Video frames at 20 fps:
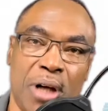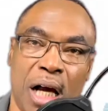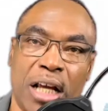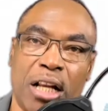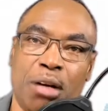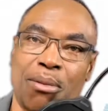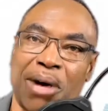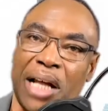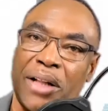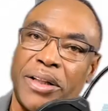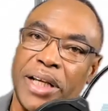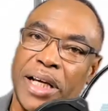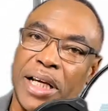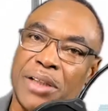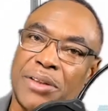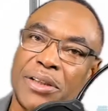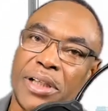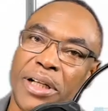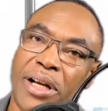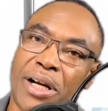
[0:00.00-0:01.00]
talking about
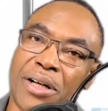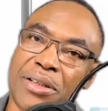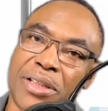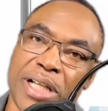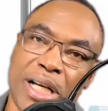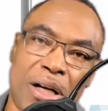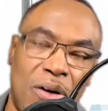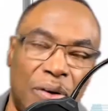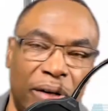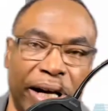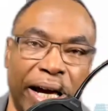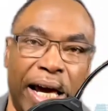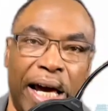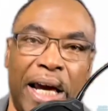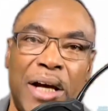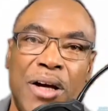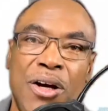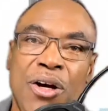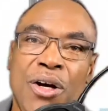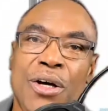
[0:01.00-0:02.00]
this, and they're saying,
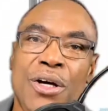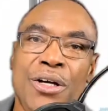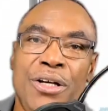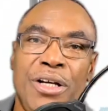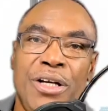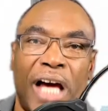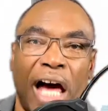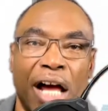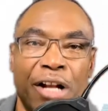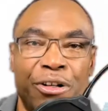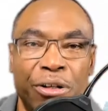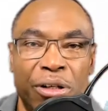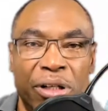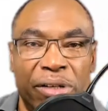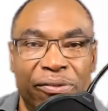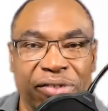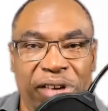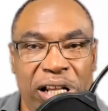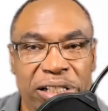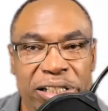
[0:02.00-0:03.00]
okay, you got to do
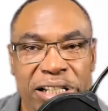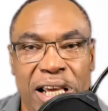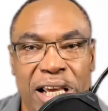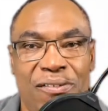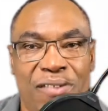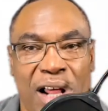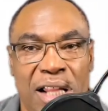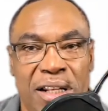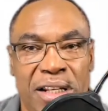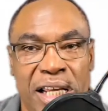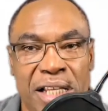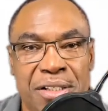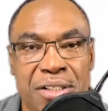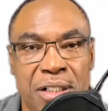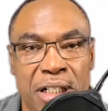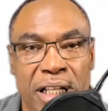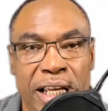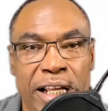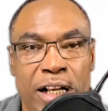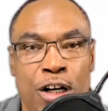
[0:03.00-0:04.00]
this debt
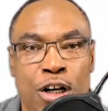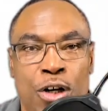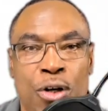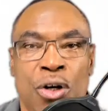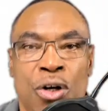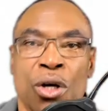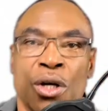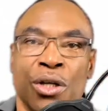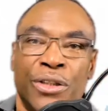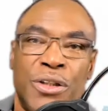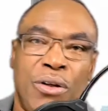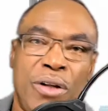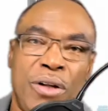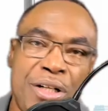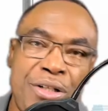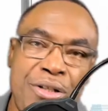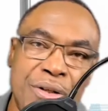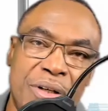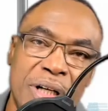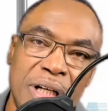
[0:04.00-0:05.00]
validation letter so
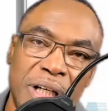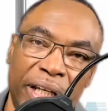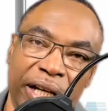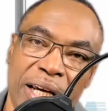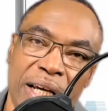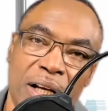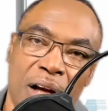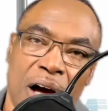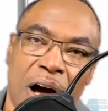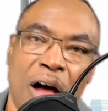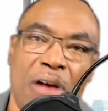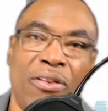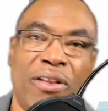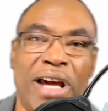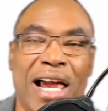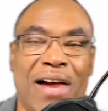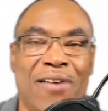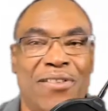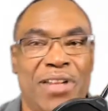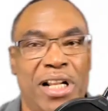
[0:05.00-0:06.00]
that you can get all
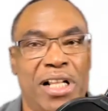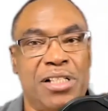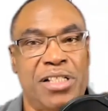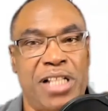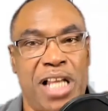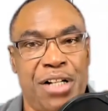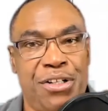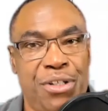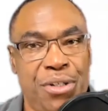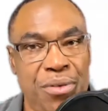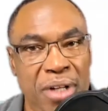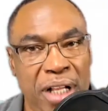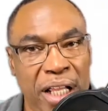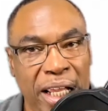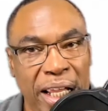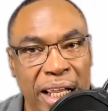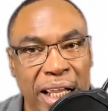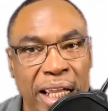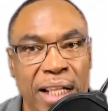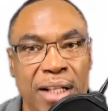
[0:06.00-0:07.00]
the evidence that you
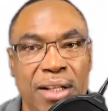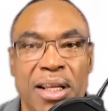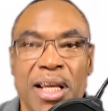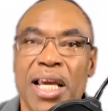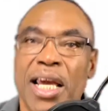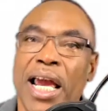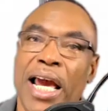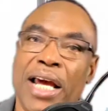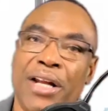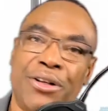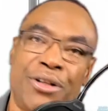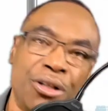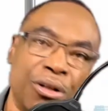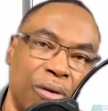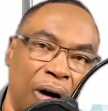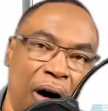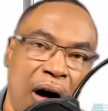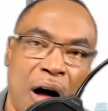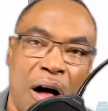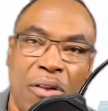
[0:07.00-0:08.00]
need and
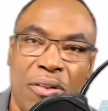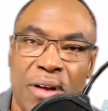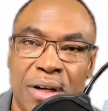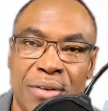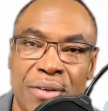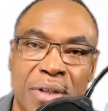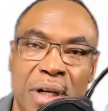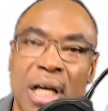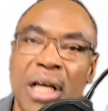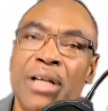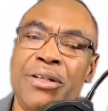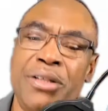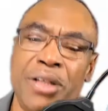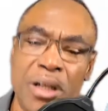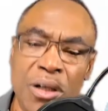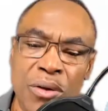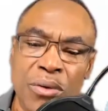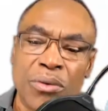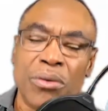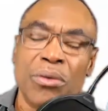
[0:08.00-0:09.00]
do all this.
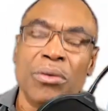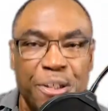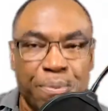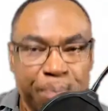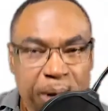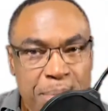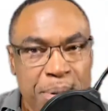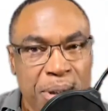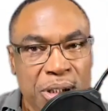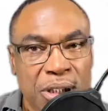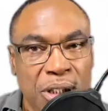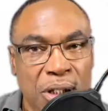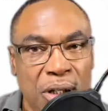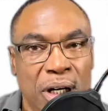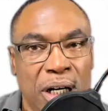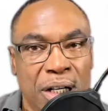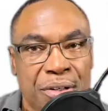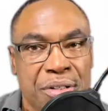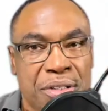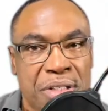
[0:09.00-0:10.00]
Dude, these people
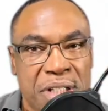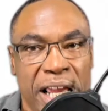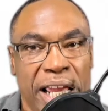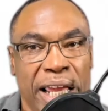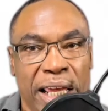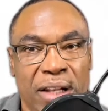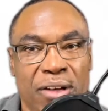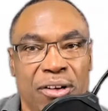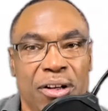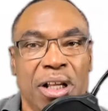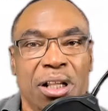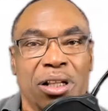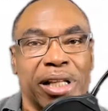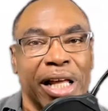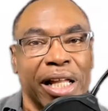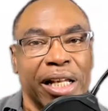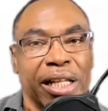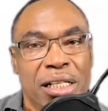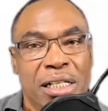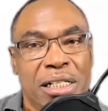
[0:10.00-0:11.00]
don't understand.
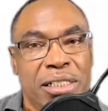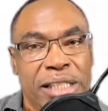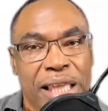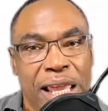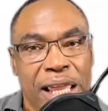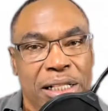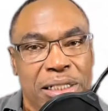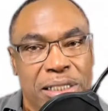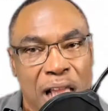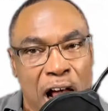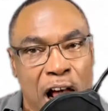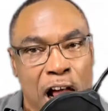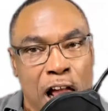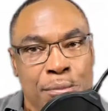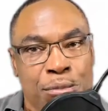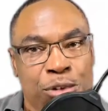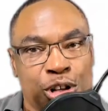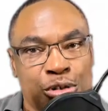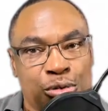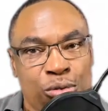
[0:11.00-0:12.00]
They didn't take
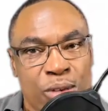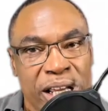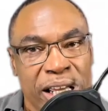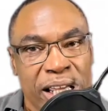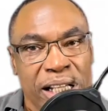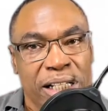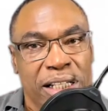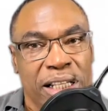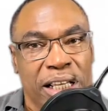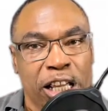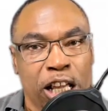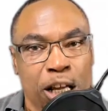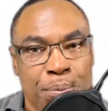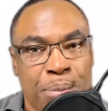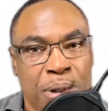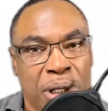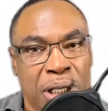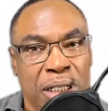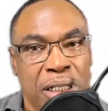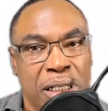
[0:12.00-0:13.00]
time to read the
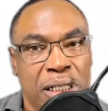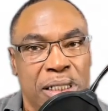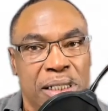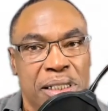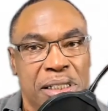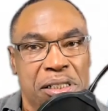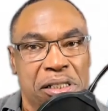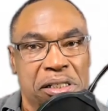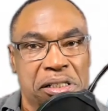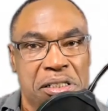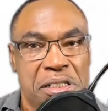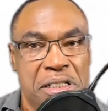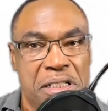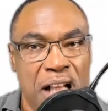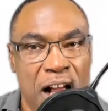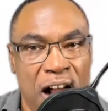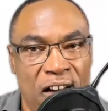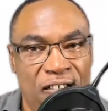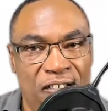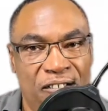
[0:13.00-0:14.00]
HIPAA
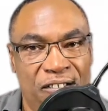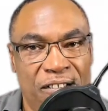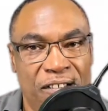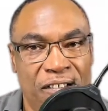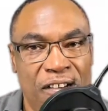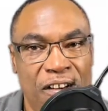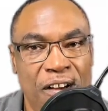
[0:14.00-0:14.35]
stuff.